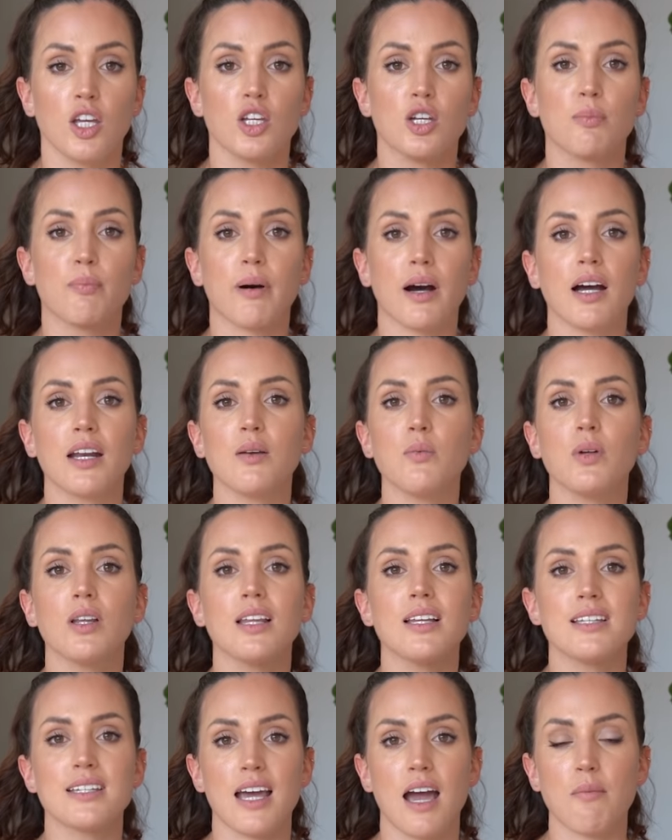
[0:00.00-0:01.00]
Your body will
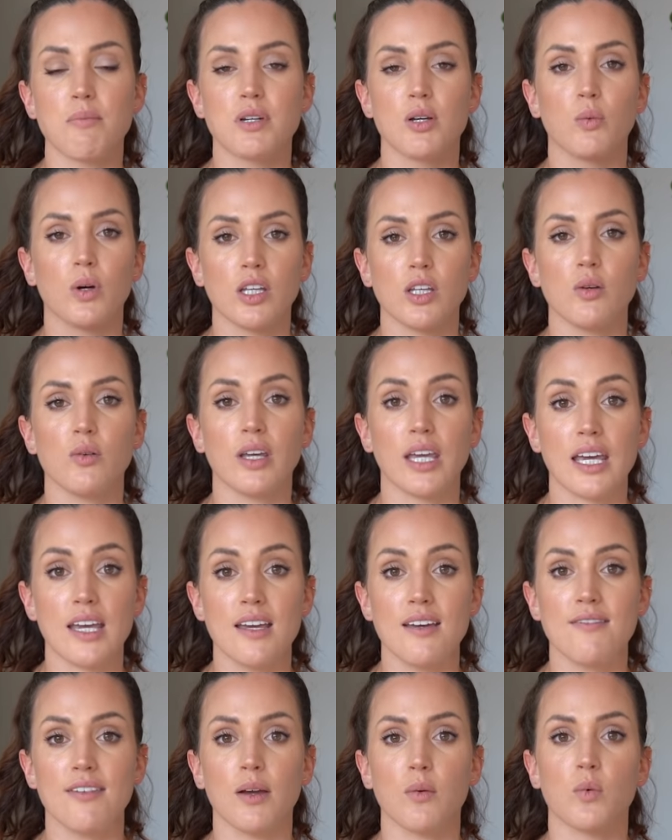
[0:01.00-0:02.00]
adapt to what you
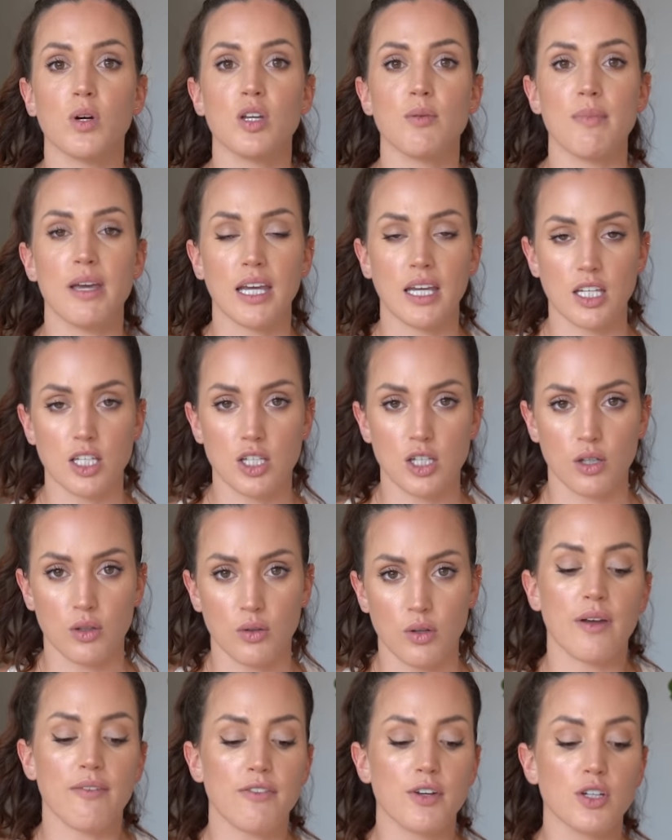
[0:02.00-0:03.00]
give and what you make it do.
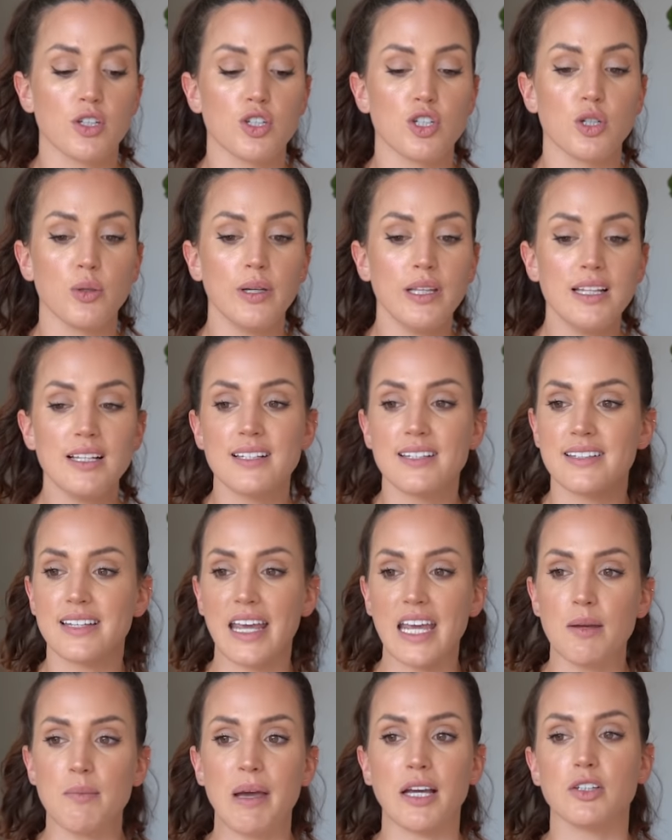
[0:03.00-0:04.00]
If you're doing the
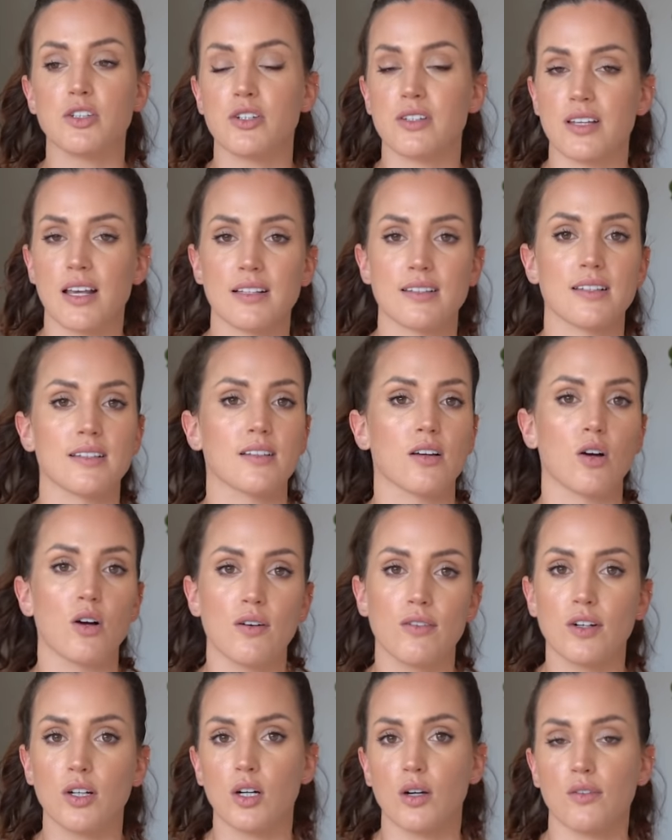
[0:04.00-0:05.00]
same exercises
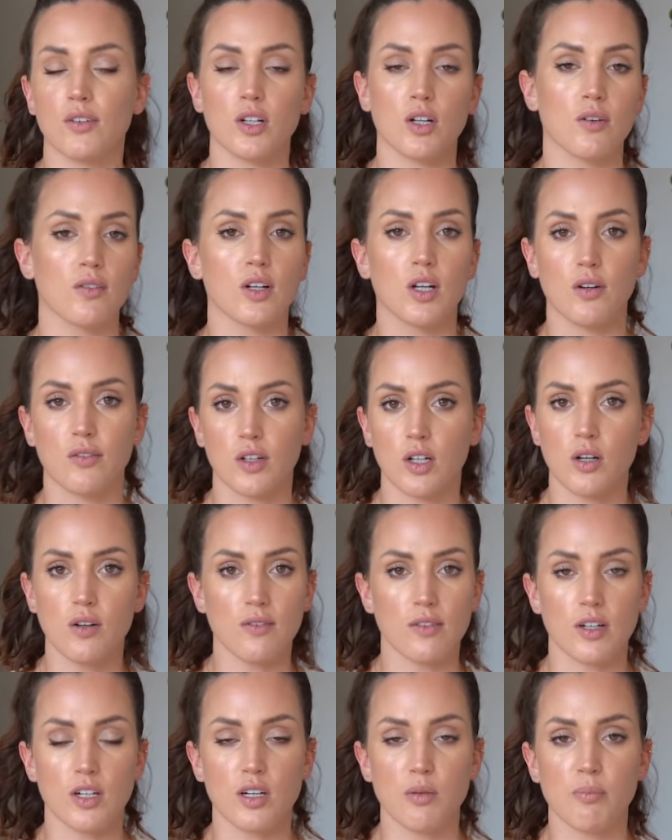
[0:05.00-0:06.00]
over and over and over and over and
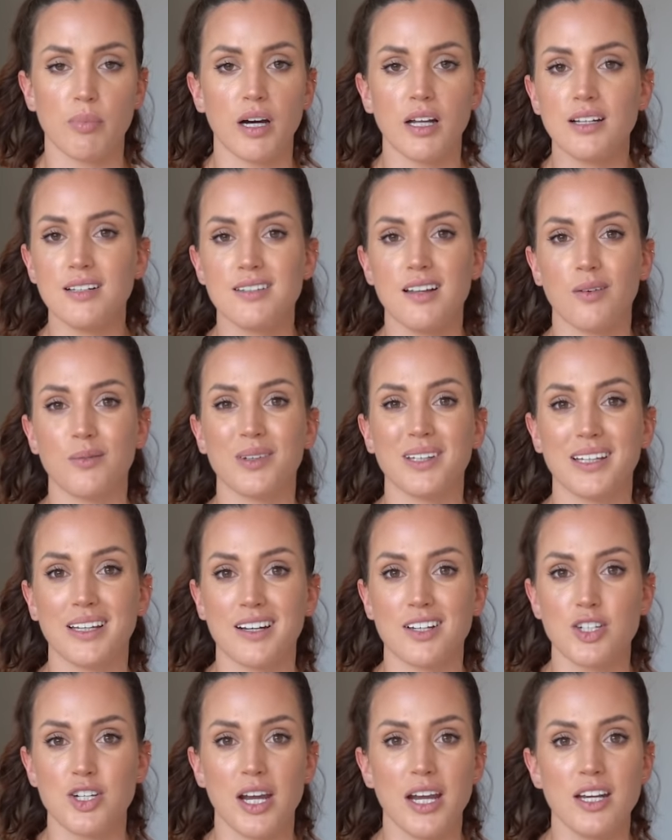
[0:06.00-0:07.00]
over, your body's not really
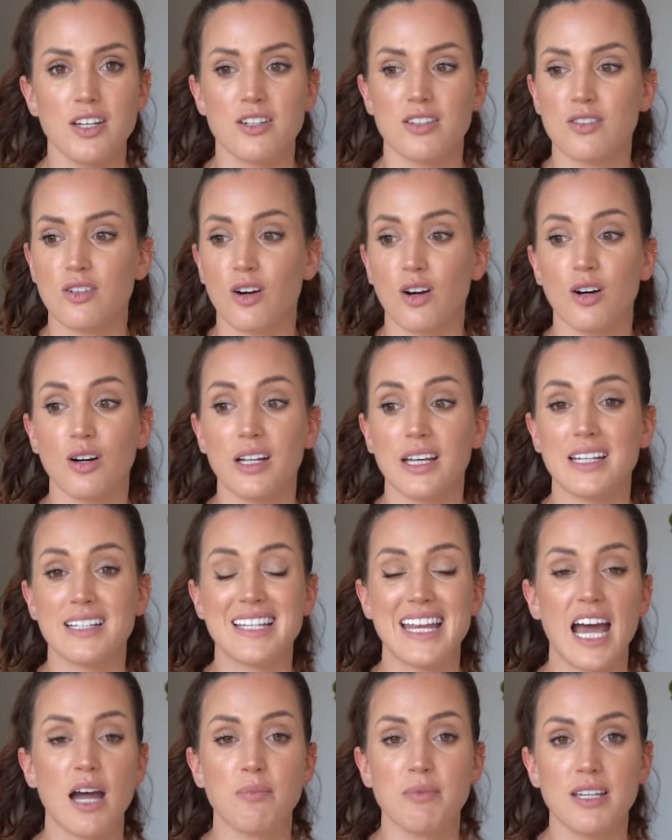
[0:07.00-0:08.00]
gonna change. It's already
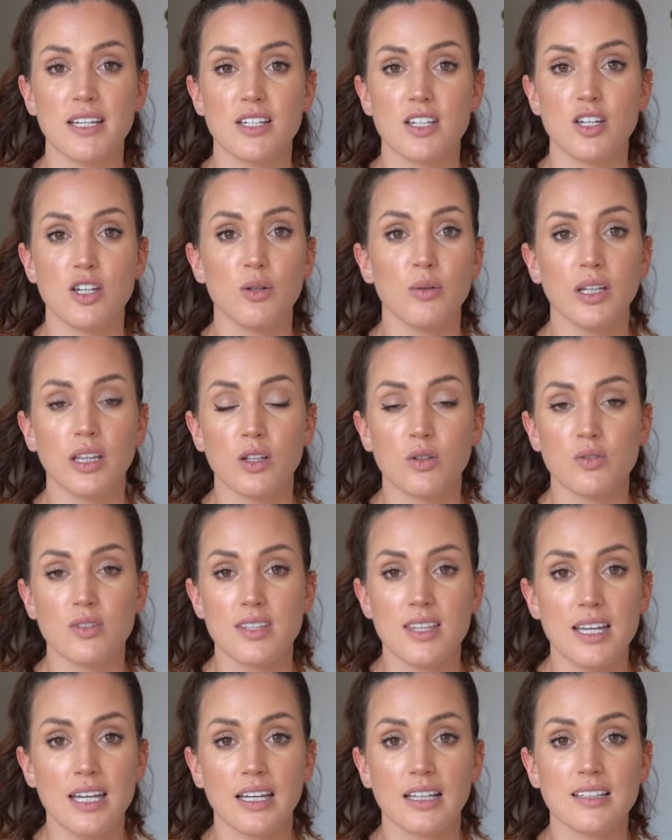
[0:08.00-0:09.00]
adapted to doing those
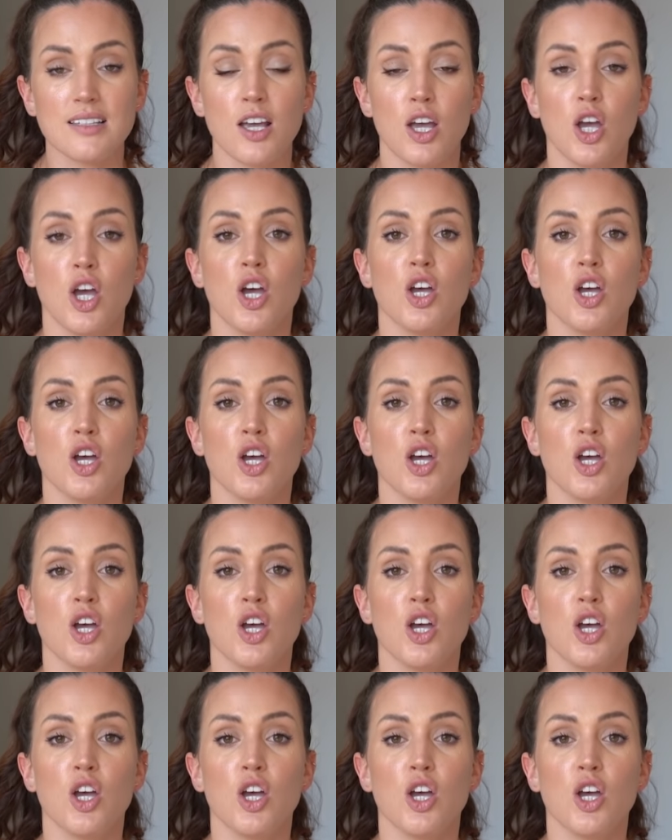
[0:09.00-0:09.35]
things.